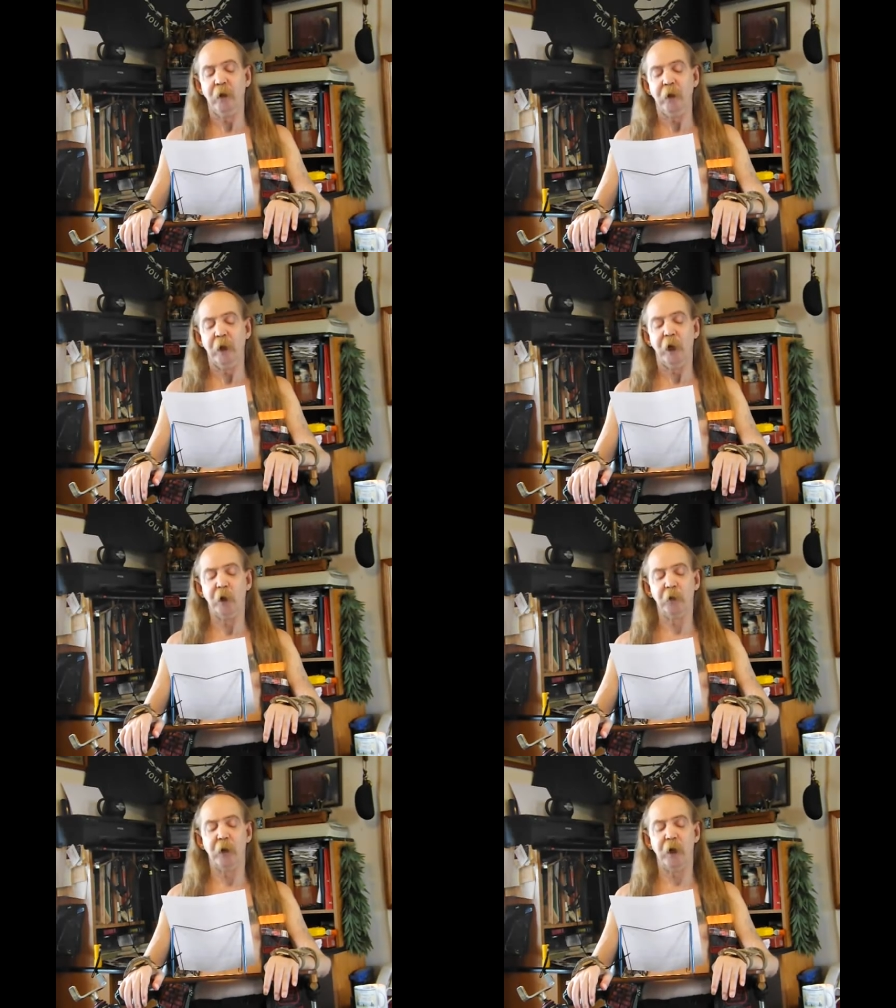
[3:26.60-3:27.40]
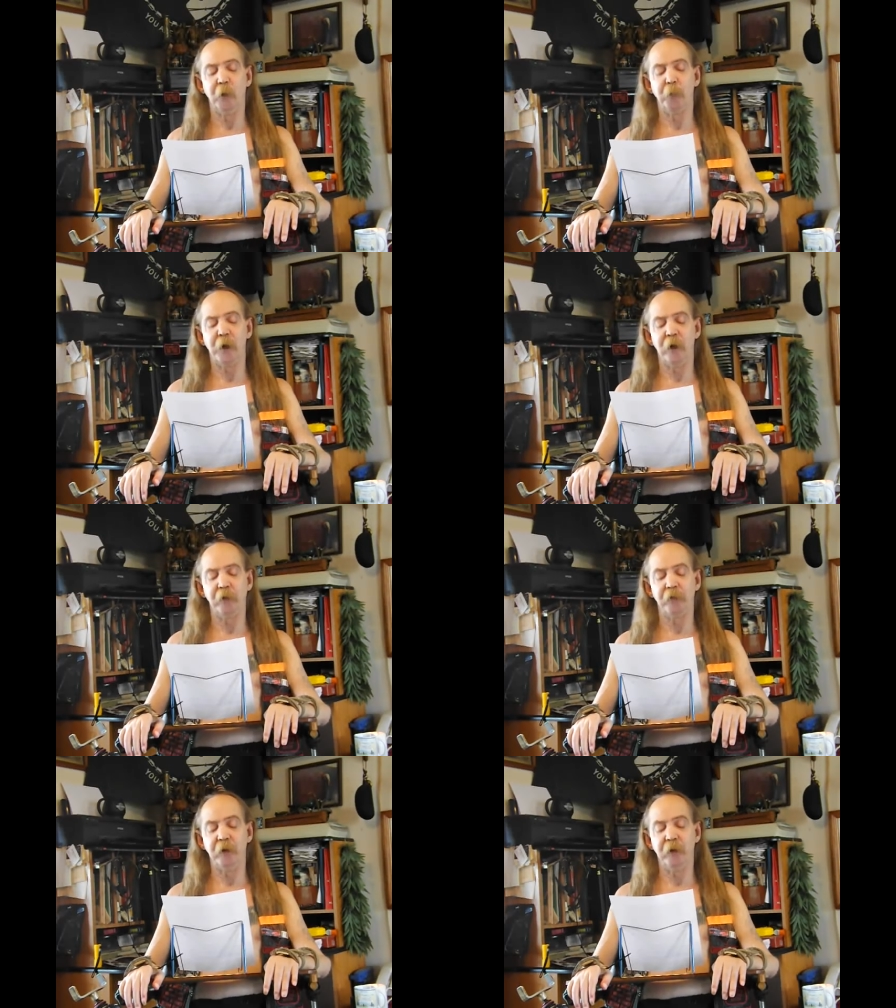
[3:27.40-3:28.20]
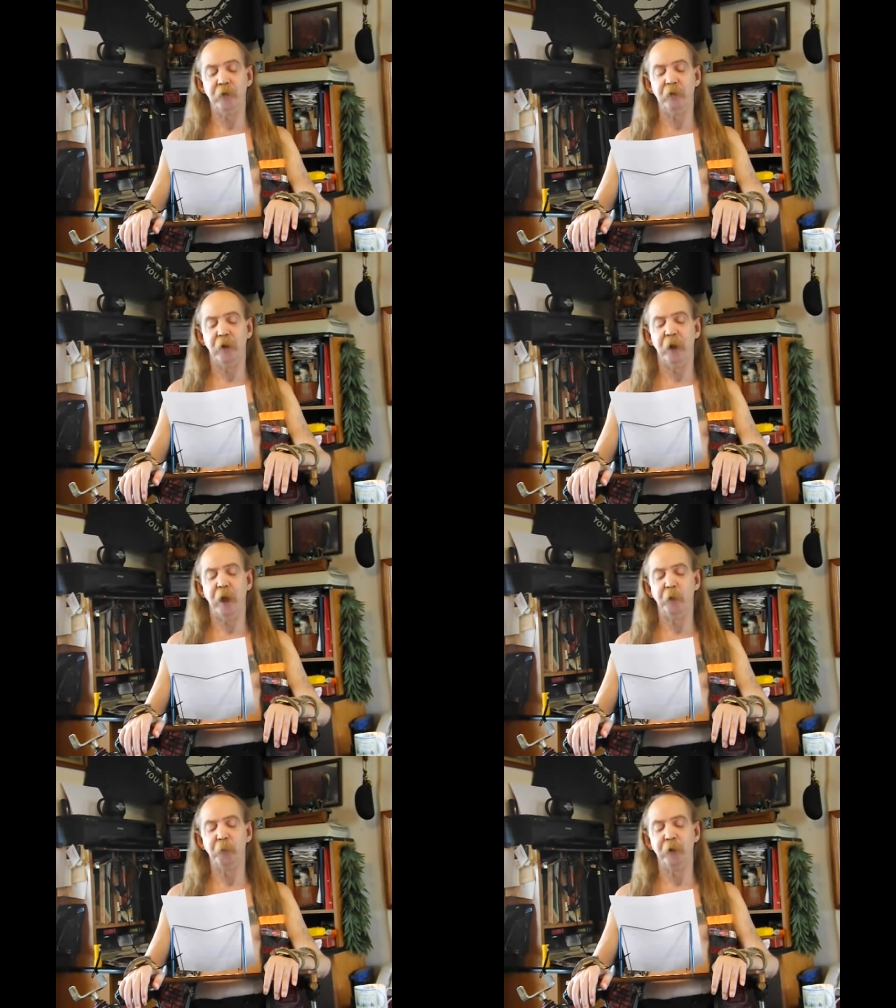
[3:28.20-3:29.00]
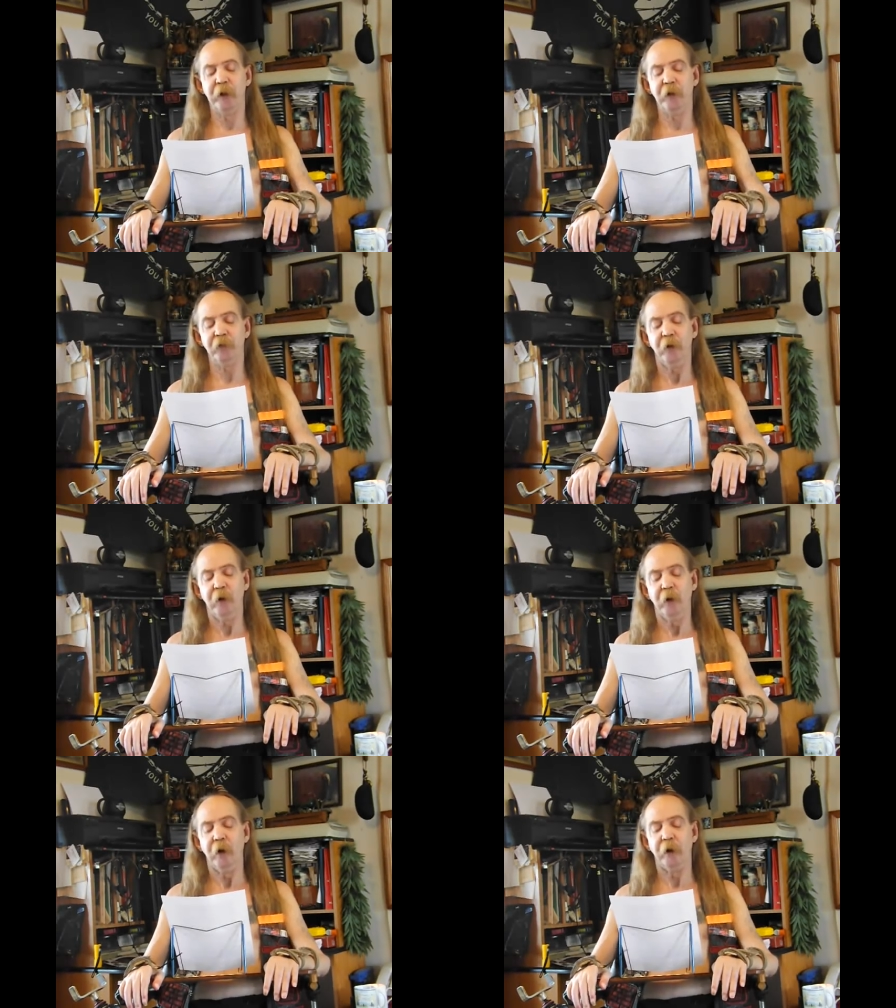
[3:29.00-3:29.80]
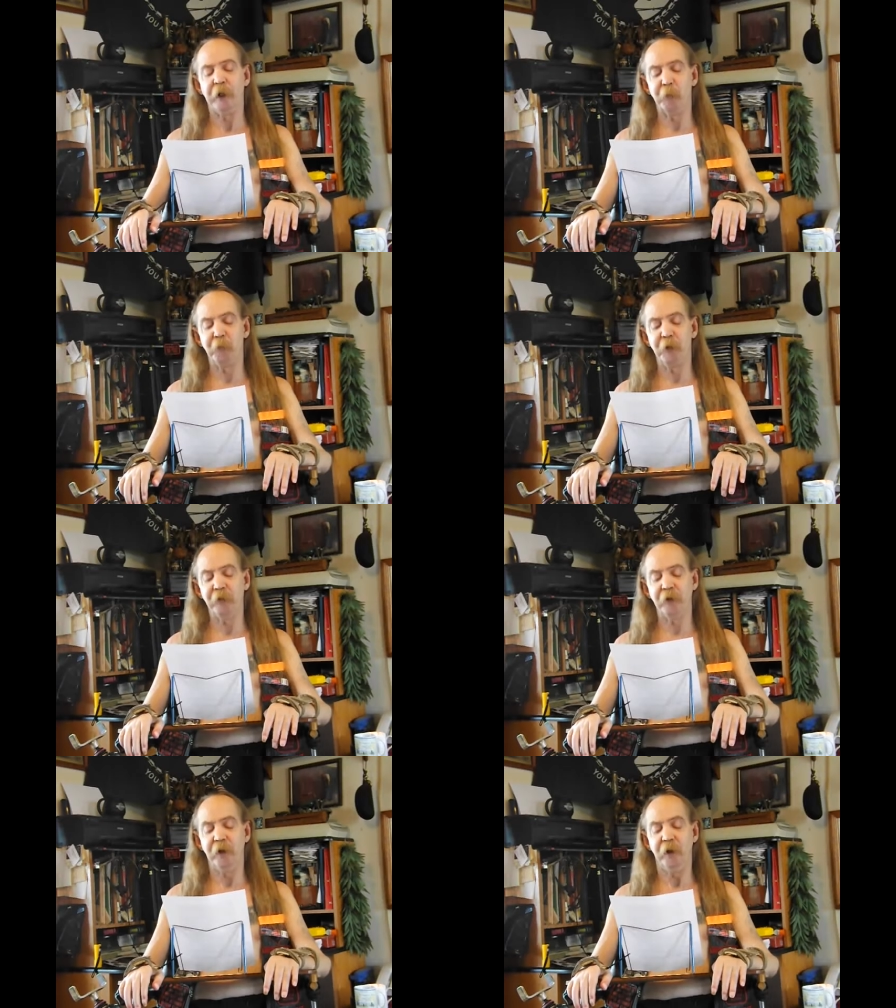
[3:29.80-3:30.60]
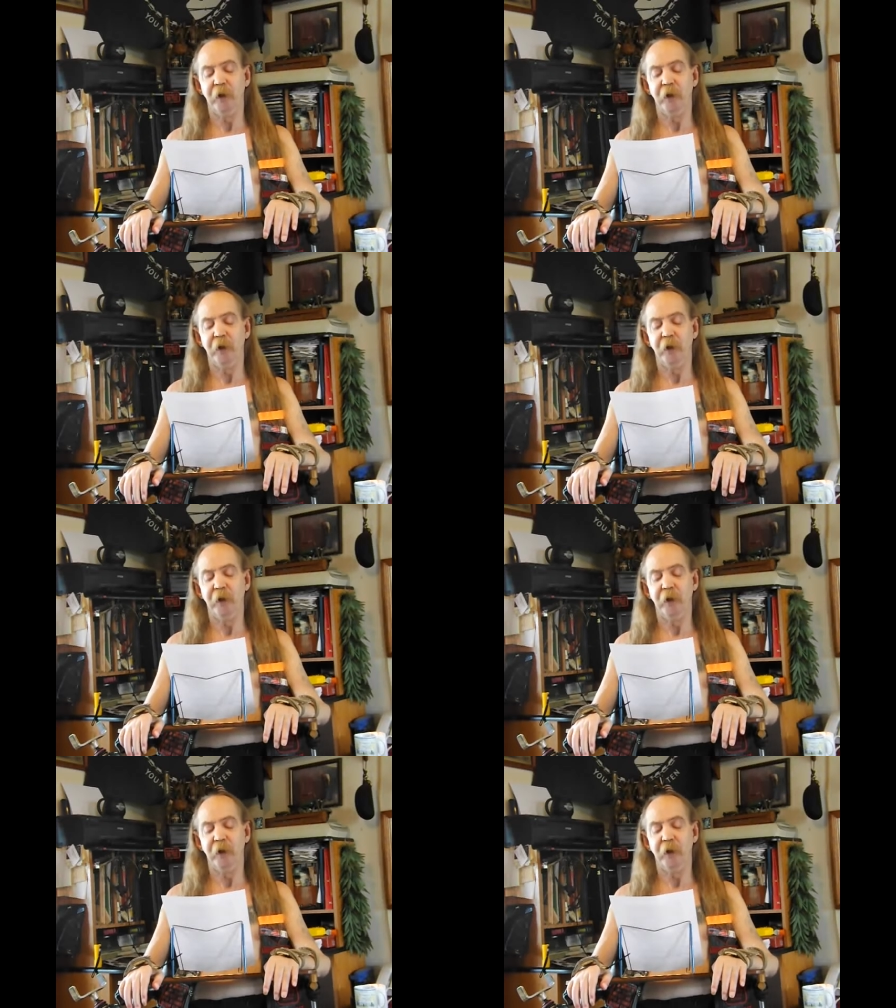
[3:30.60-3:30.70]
Our, our policies and police are kept busy